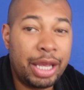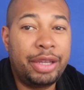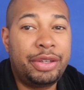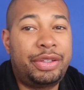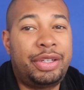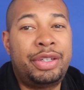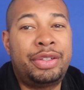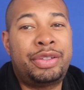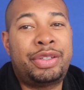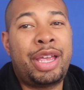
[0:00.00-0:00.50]

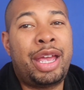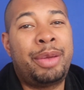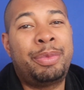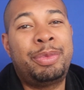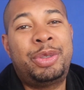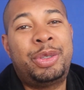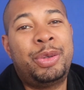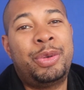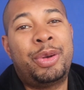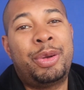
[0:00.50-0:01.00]
Since I'm
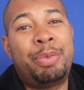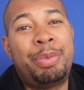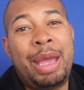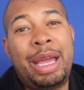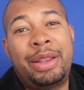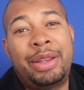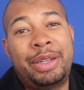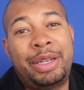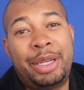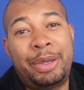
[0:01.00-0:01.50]
sure
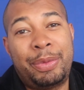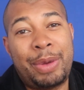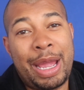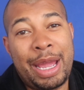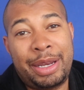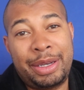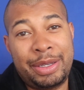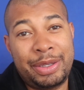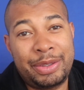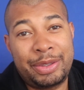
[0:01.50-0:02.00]
Melody
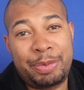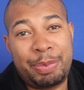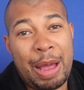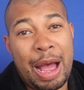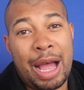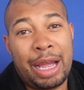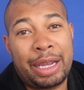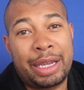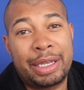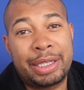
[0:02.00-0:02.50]
ran his
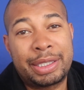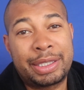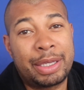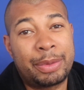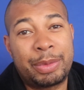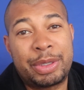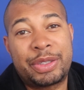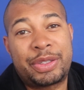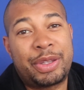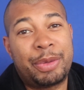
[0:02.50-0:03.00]
pockets
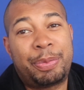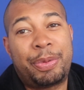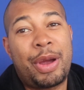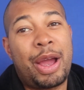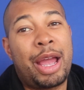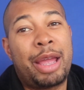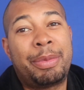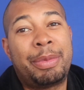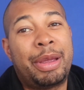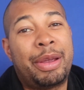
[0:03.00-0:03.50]
and was the
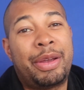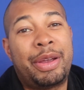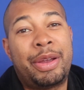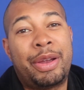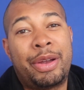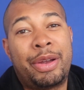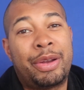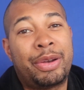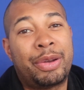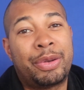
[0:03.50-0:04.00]
primary
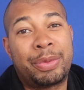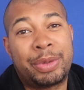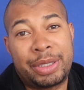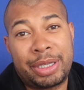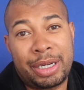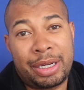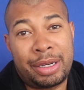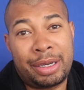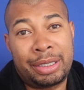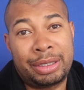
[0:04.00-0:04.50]
earner
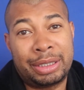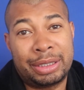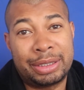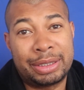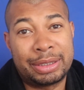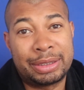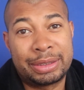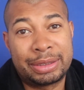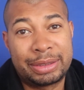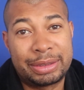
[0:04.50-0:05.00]

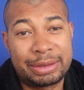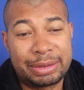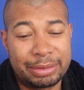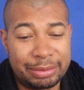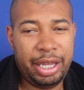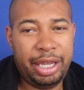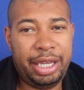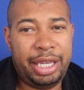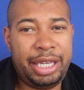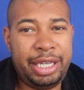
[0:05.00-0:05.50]
regardless.
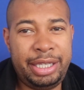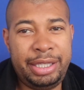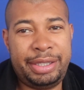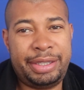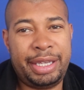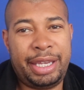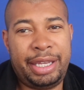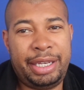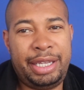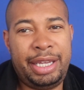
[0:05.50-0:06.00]
He
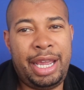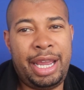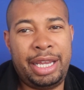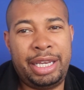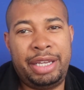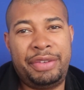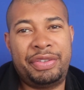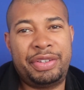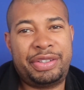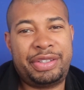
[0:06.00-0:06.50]
said he
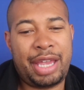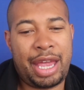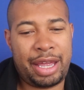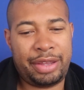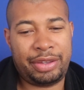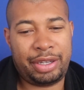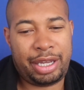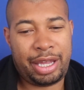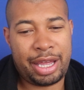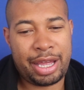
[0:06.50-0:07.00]
ain't even
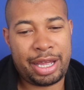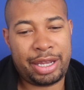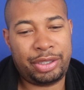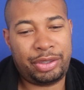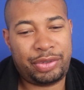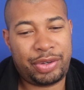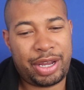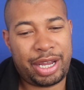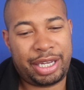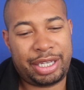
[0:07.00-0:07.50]
signed the
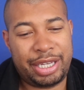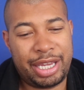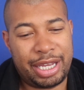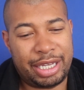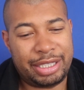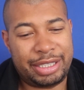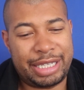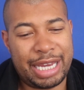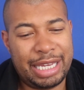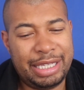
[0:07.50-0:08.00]
contract
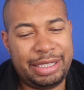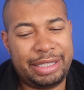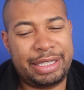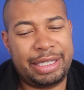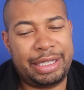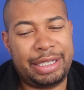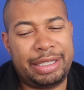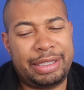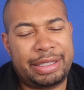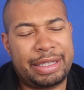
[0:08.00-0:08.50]
yet.
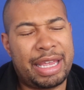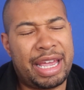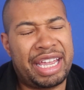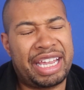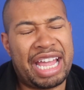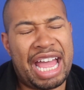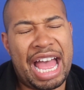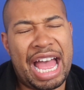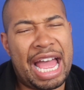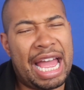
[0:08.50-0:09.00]
Destiny's
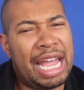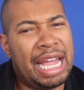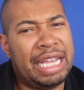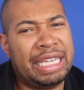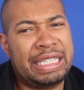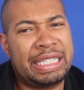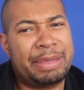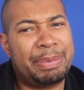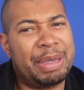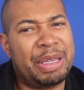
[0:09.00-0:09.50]
like, I
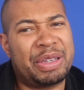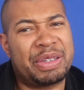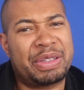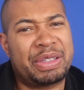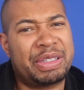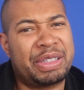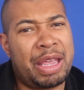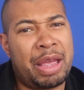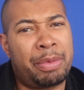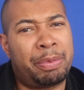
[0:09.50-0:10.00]
smell
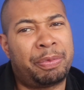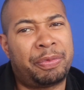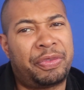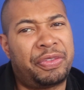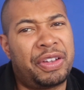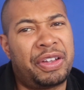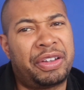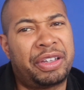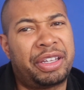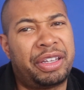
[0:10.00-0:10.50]
something
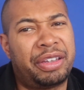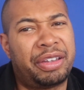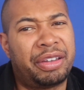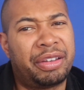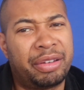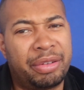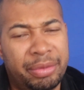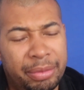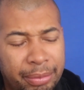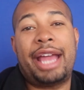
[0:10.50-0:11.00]
funky.
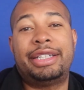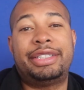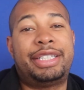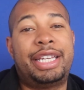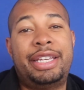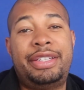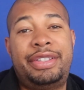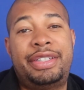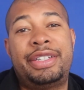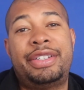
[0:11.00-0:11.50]

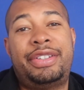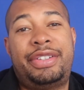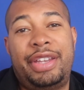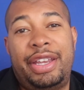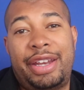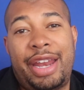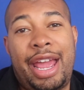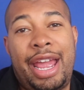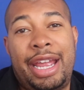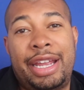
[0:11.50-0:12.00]
Destiny
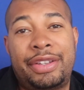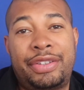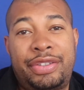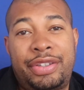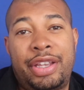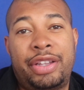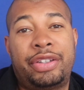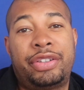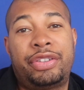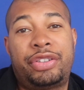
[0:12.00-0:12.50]
said, I ain't
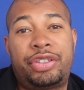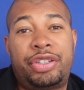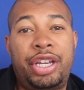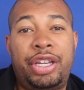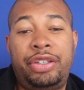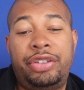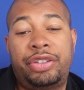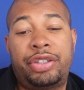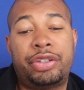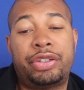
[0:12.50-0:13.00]
selling
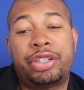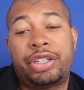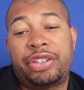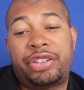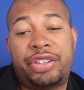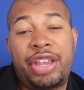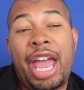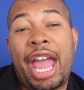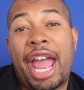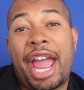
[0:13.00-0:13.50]
shit till you
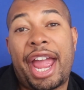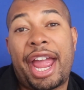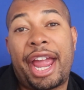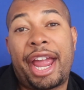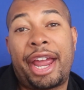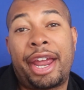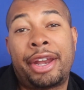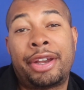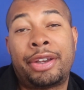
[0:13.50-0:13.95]
sign.